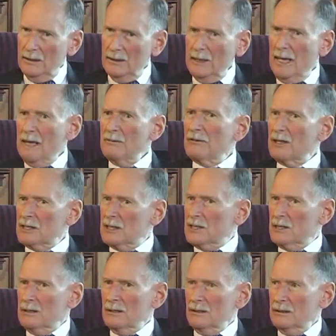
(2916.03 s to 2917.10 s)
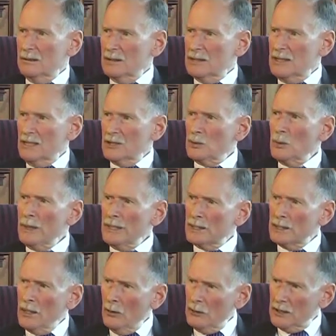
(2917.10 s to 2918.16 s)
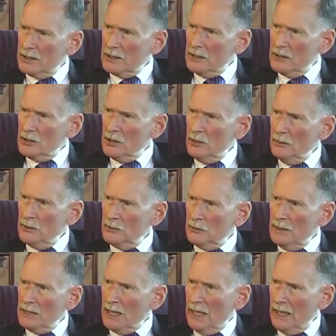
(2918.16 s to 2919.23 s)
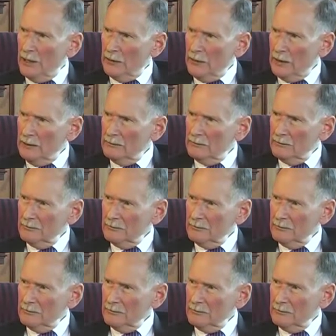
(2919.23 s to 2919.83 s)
gave us 6 weeks' notice that she was retiring,